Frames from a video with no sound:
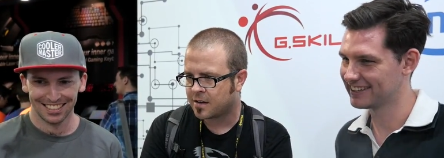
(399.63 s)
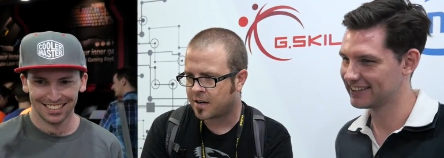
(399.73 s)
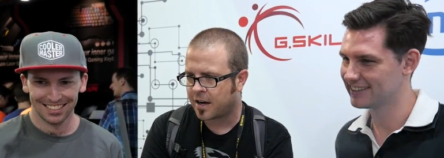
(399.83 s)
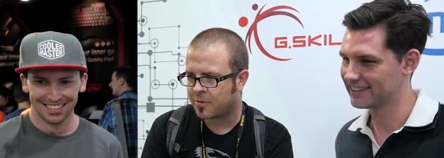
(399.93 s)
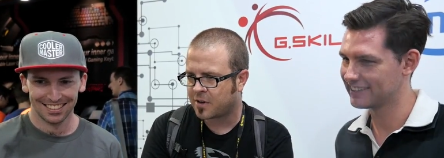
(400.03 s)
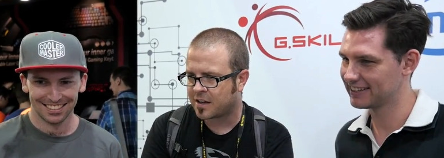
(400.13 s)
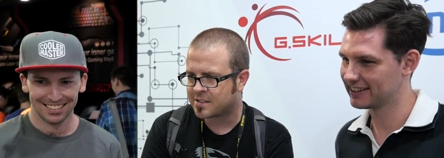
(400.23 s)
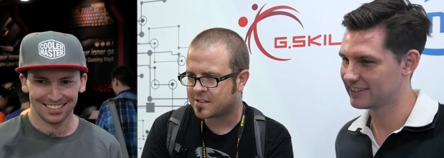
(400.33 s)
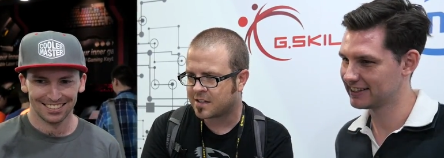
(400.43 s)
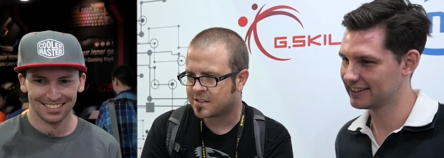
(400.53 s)
Speaker 1: All right, we
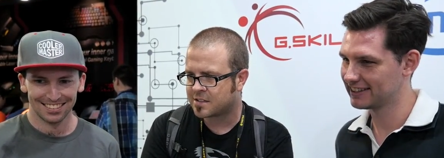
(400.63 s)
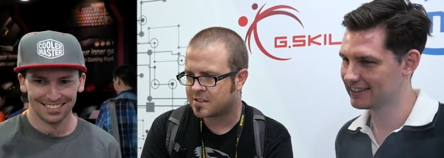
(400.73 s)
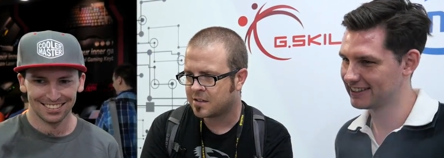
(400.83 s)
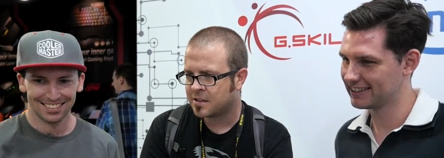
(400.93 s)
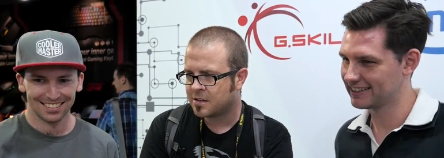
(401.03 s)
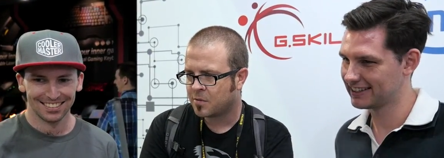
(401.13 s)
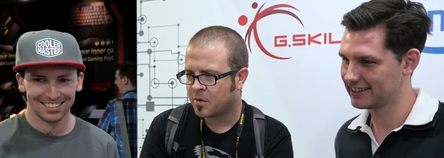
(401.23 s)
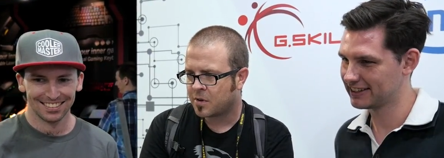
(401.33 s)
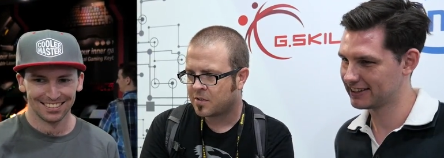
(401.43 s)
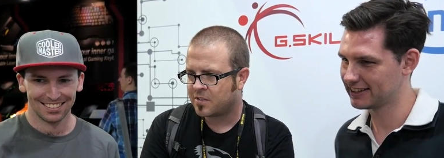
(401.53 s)
got
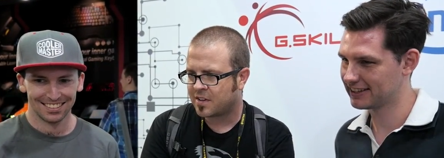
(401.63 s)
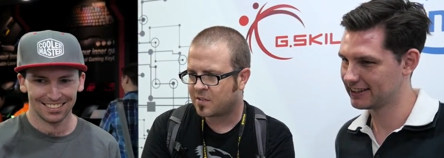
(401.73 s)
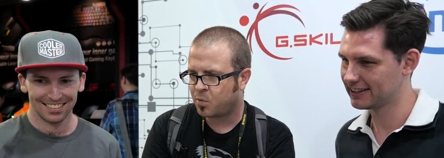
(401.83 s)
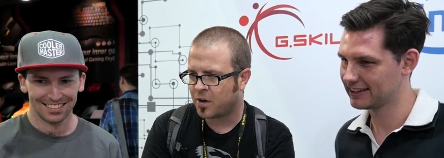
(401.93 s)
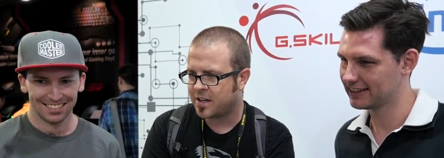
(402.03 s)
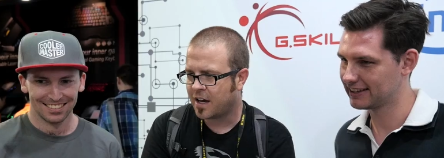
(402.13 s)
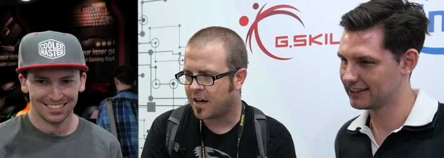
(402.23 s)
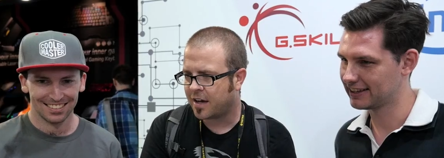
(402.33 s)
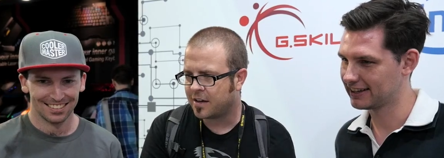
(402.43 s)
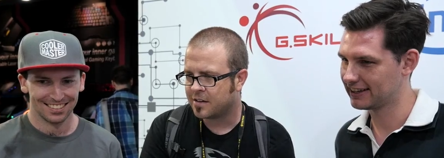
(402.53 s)
6.9.
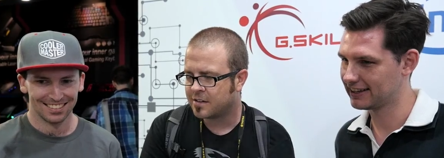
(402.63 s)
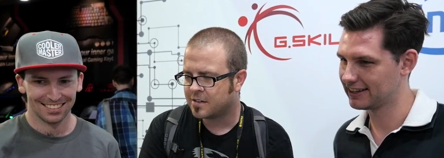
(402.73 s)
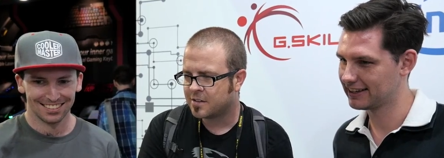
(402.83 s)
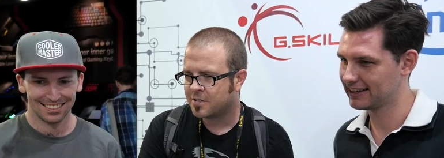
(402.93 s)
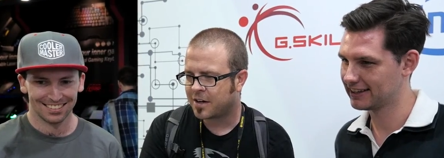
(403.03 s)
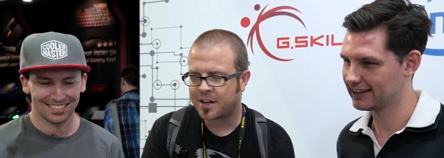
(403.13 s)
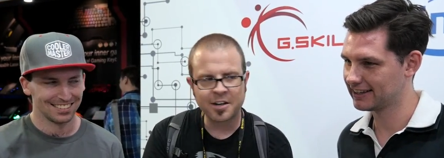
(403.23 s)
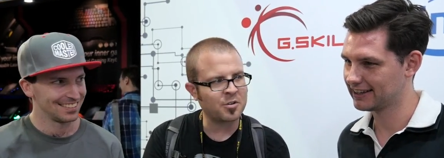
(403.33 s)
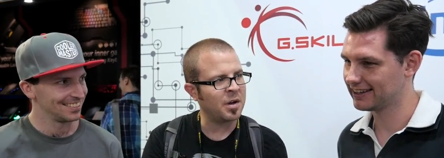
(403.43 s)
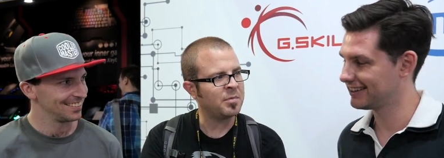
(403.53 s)
Oh, it
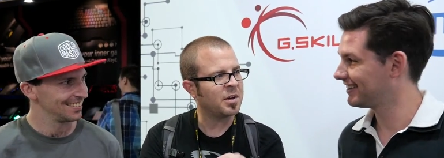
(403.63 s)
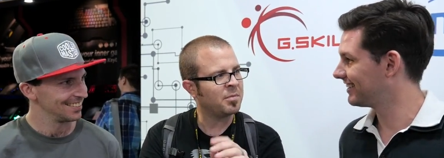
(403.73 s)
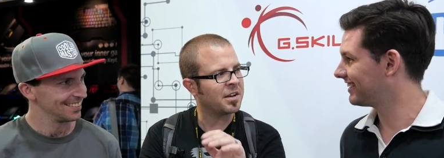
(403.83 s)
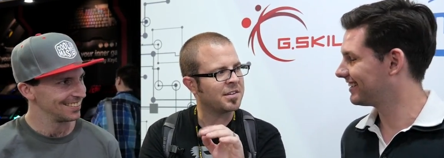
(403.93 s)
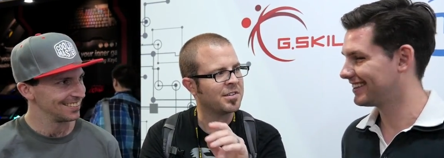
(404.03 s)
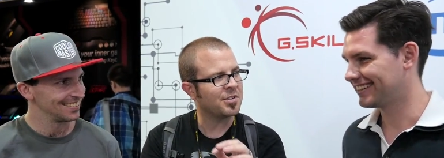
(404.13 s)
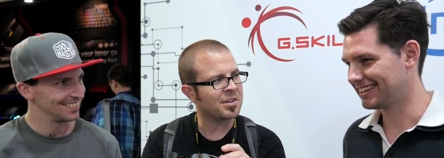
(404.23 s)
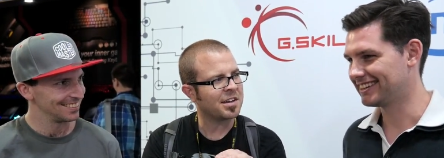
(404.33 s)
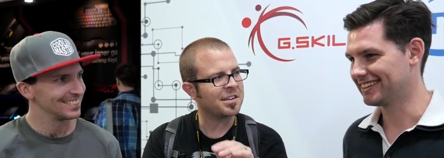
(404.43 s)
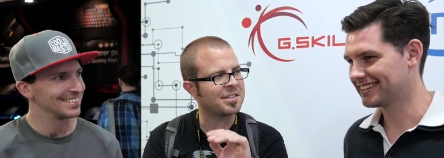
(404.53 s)
kind of crept up there
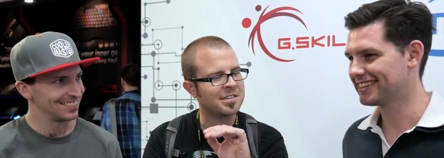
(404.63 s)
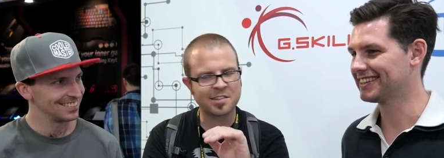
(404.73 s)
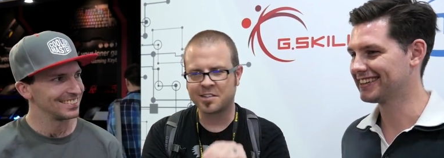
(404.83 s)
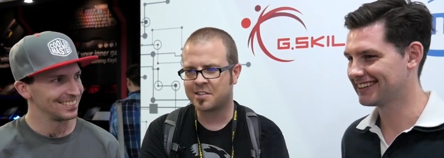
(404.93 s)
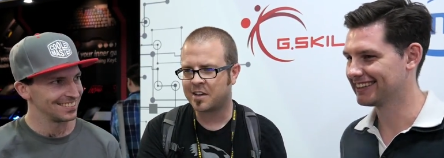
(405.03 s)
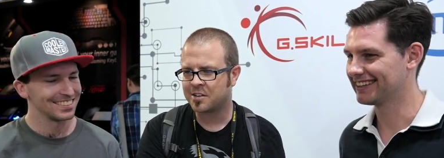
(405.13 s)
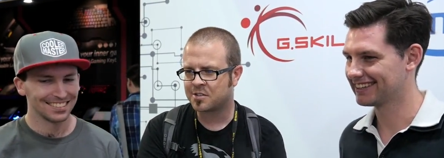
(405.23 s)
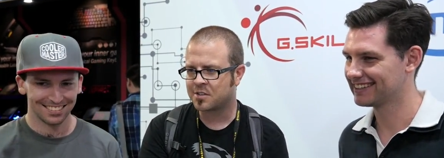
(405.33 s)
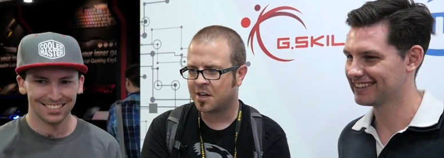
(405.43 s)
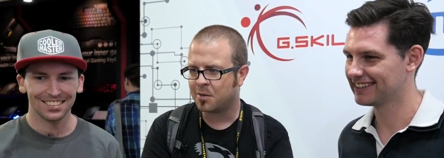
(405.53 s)
too. Does
Speaker 2: that
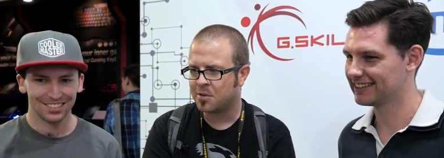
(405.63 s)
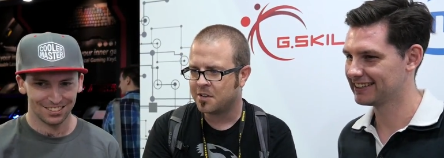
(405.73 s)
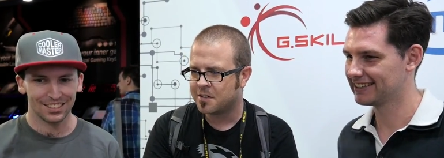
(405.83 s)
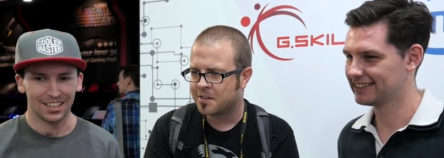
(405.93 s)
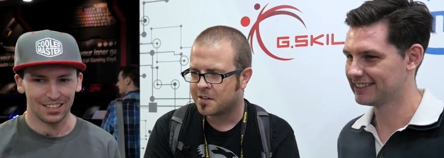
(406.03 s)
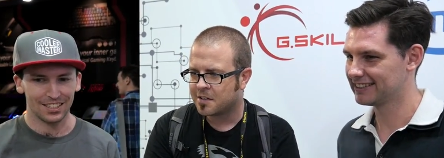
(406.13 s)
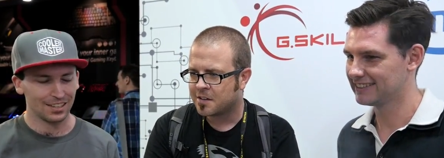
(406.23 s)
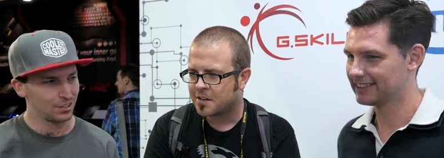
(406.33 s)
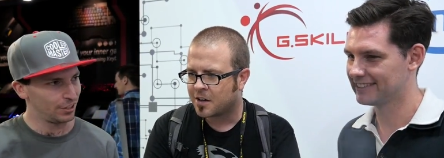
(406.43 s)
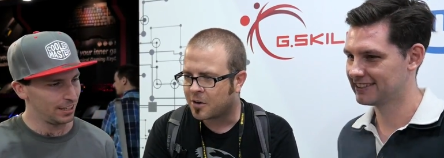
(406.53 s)
usually happen?
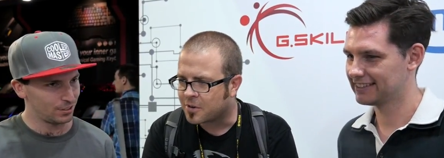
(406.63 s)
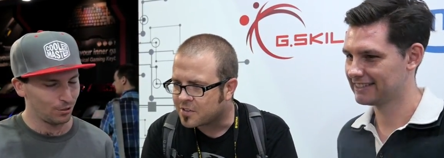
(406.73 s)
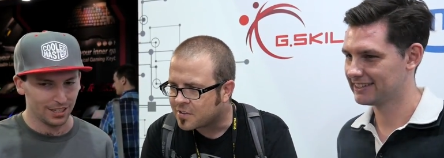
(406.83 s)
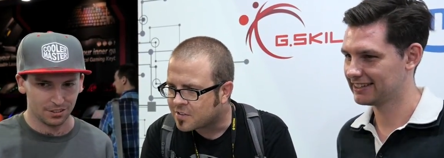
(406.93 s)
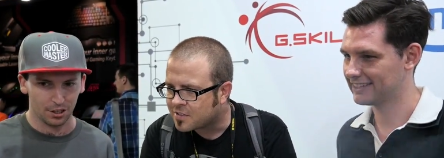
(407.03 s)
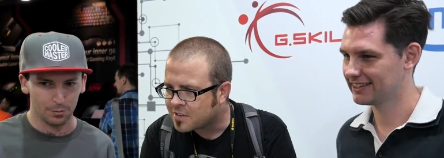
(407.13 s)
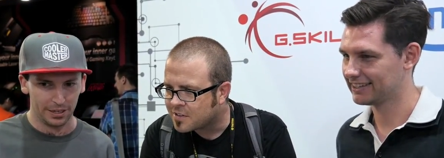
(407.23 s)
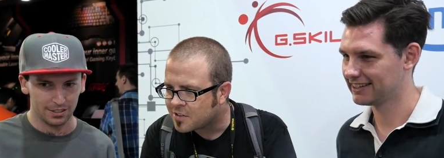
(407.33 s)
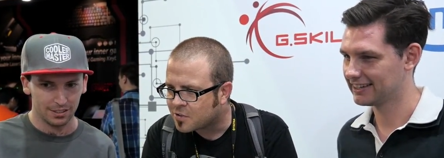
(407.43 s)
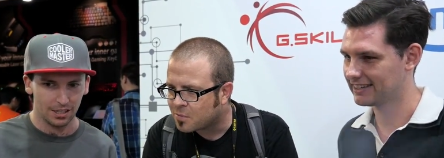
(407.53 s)
Yeah, so there's always going to
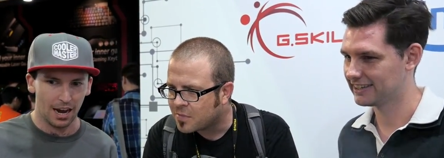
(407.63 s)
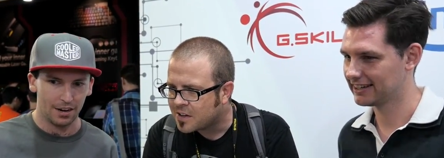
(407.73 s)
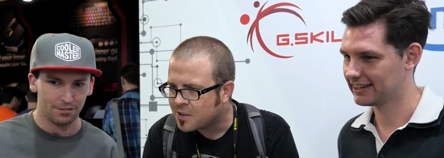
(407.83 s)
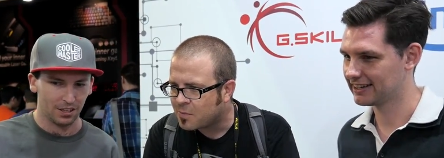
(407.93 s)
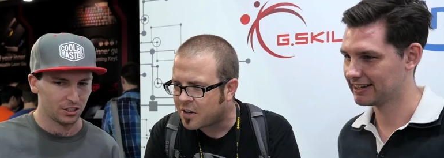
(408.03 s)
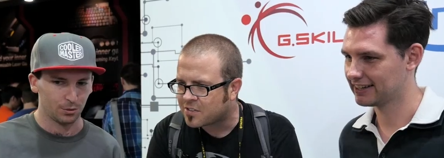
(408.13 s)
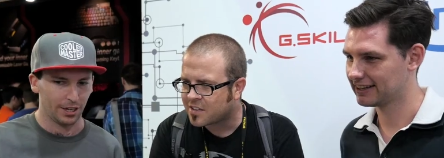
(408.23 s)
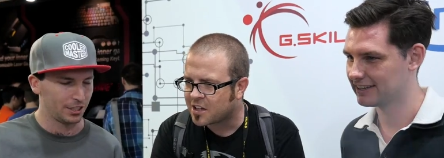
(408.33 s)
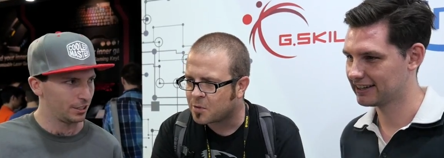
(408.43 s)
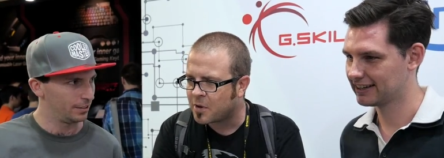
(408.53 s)
be a slight fluctuation.
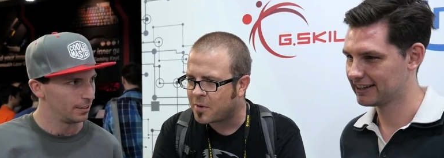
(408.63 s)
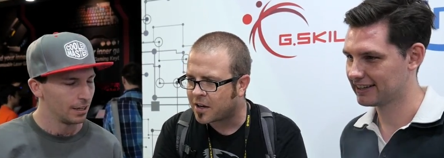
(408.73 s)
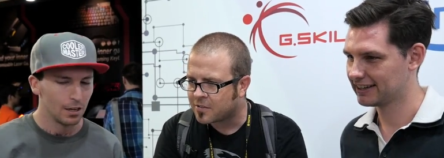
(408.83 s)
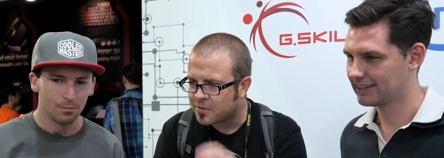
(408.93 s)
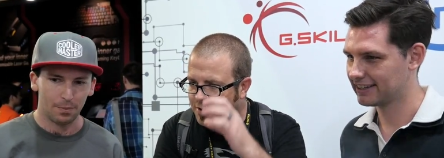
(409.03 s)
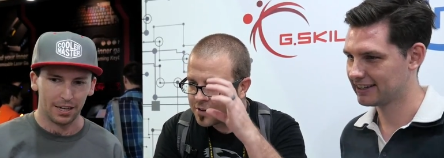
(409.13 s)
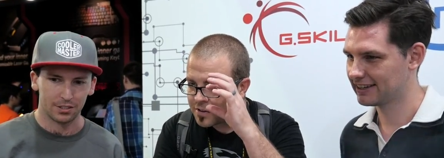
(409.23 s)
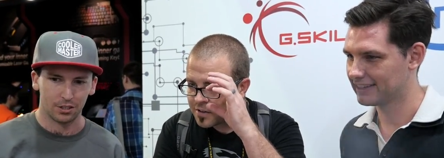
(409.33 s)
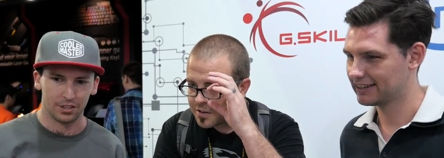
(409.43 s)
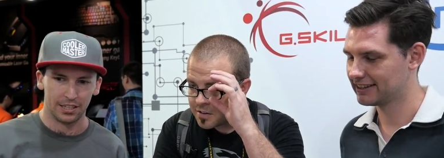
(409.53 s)
Bounce a little bit back and forth.
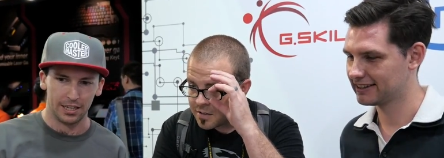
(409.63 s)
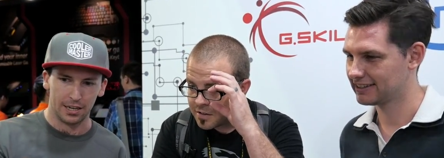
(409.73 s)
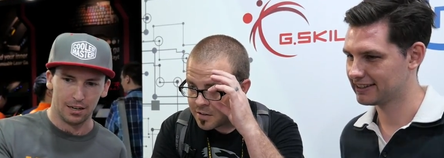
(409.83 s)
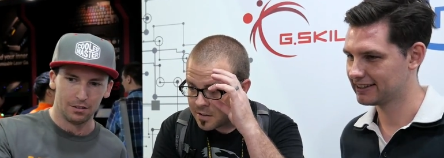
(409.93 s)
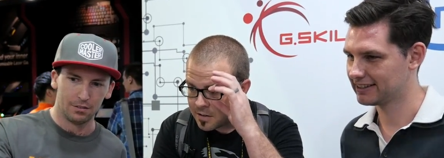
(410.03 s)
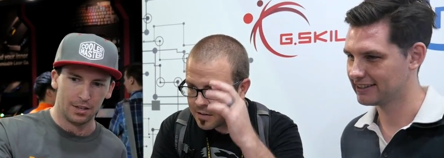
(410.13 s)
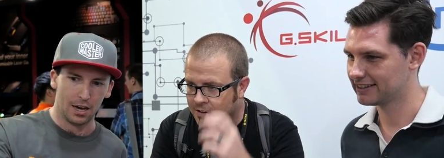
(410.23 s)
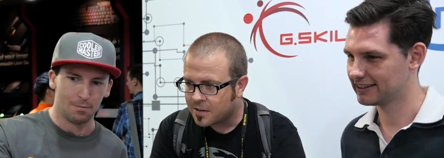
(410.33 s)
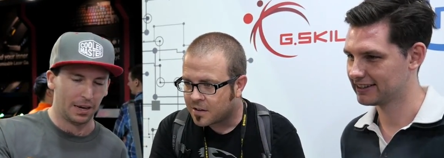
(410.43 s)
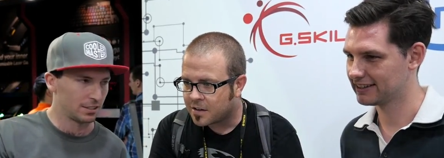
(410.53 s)
Based on the
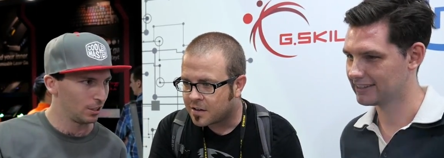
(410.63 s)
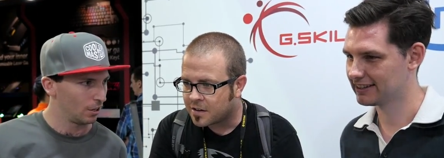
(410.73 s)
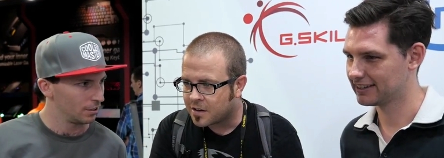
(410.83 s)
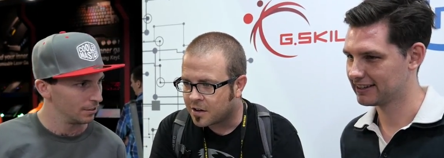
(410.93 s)
base clock.